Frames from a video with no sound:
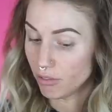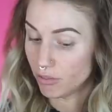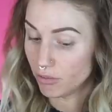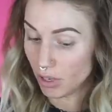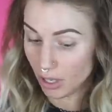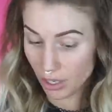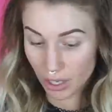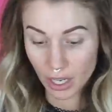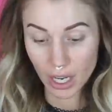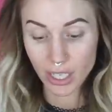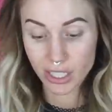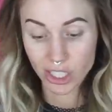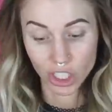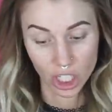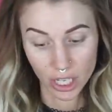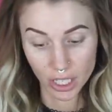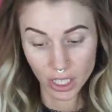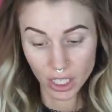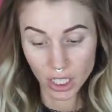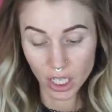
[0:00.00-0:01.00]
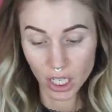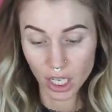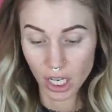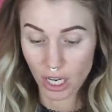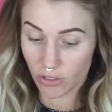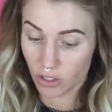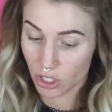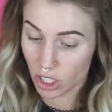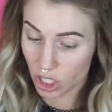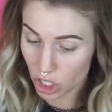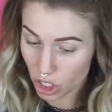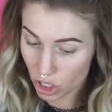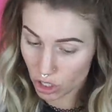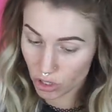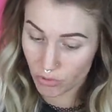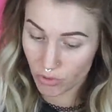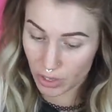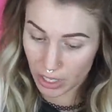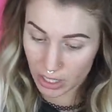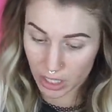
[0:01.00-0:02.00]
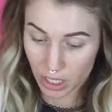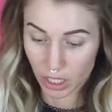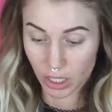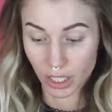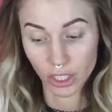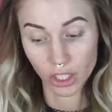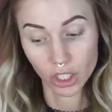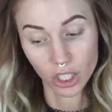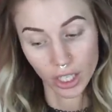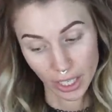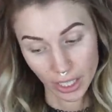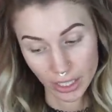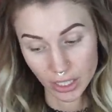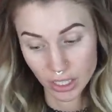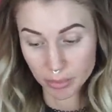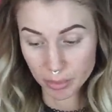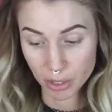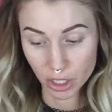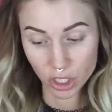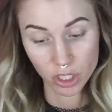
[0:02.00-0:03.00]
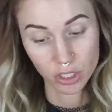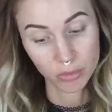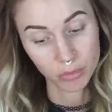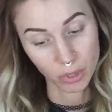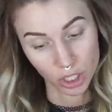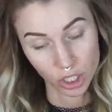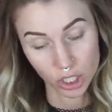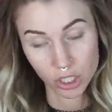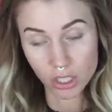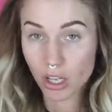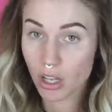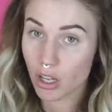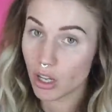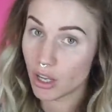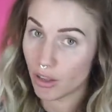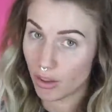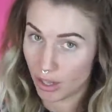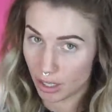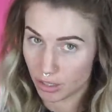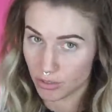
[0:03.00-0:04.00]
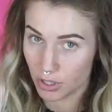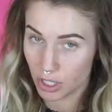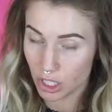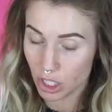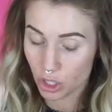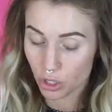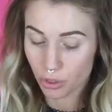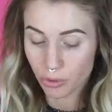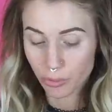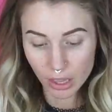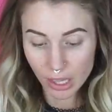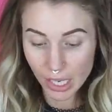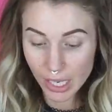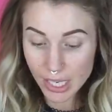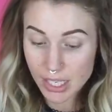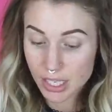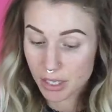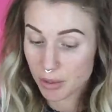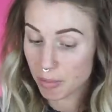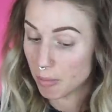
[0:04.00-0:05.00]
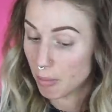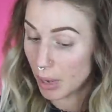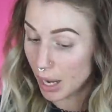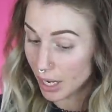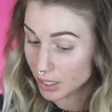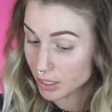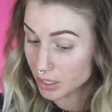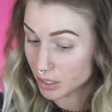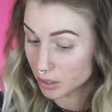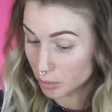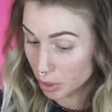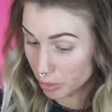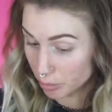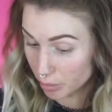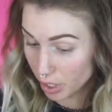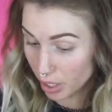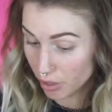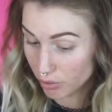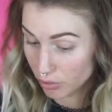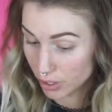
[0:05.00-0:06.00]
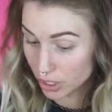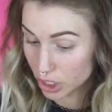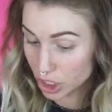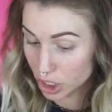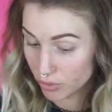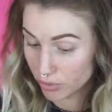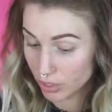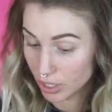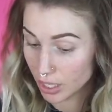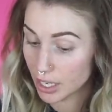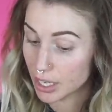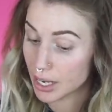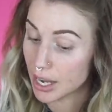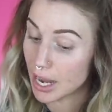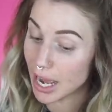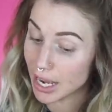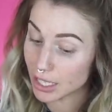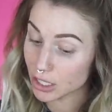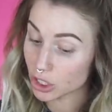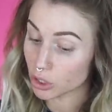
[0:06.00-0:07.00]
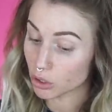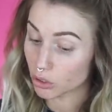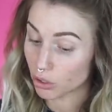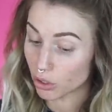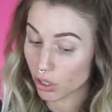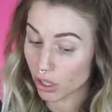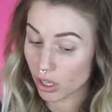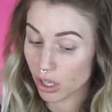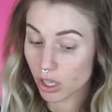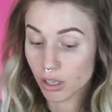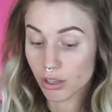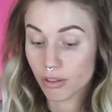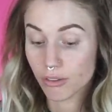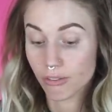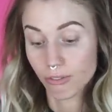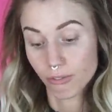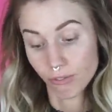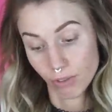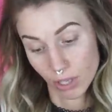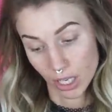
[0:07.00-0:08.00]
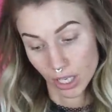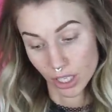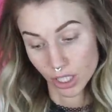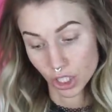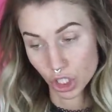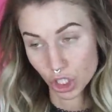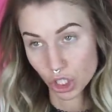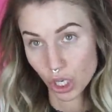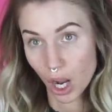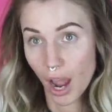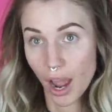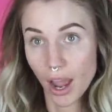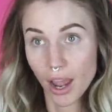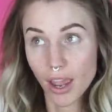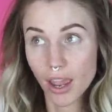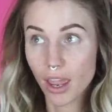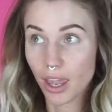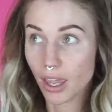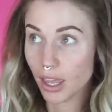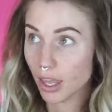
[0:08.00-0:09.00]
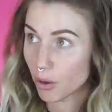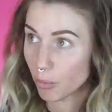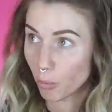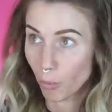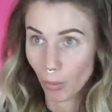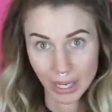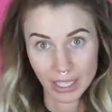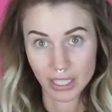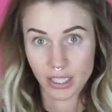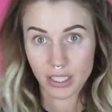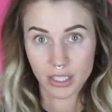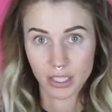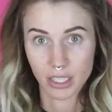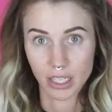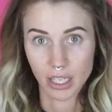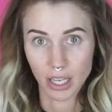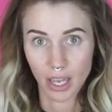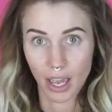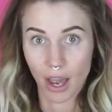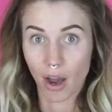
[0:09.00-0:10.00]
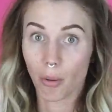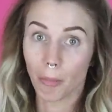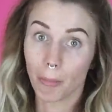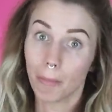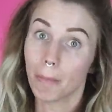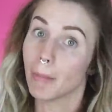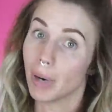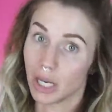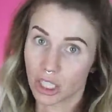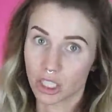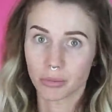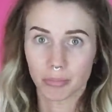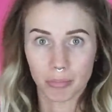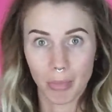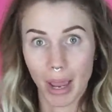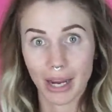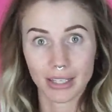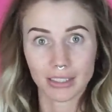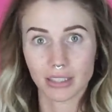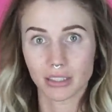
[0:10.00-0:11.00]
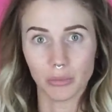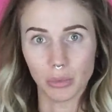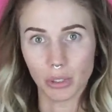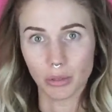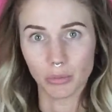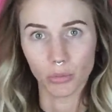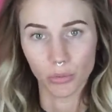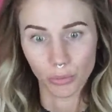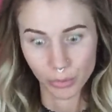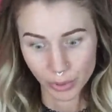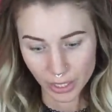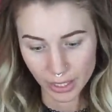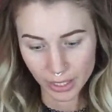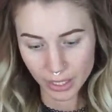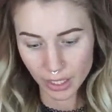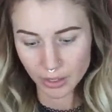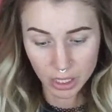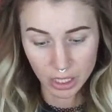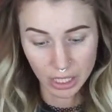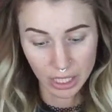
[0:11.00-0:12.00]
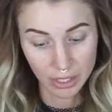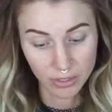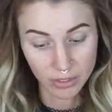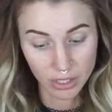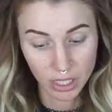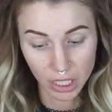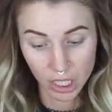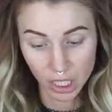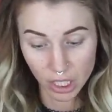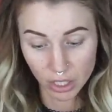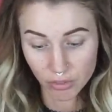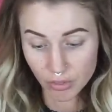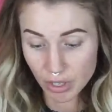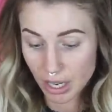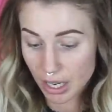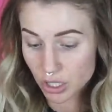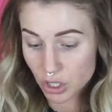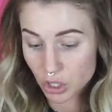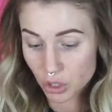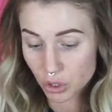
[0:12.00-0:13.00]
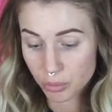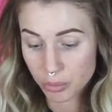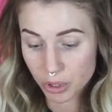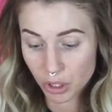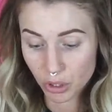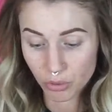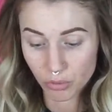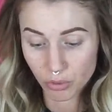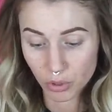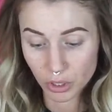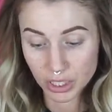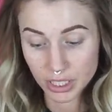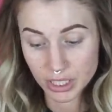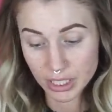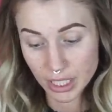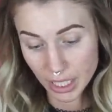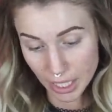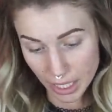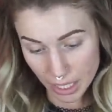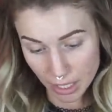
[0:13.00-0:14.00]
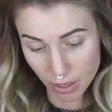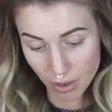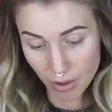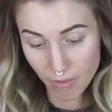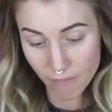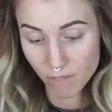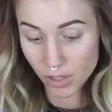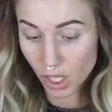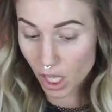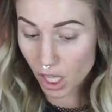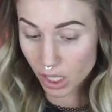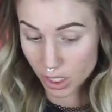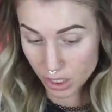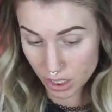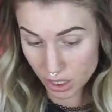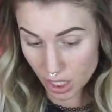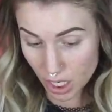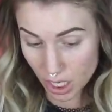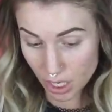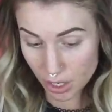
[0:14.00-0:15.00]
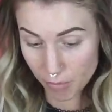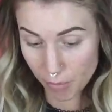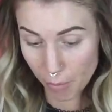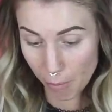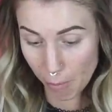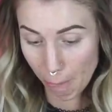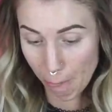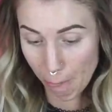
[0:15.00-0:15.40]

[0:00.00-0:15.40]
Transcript: Very hygienic, never touches your face unlike your hands, sponges, and brushes. That's very true. Light to maximum coverage, giving a natural finish. I can't wait to see how much maximum we can get. Gives the look of natural, beautiful skin. Flawless skin.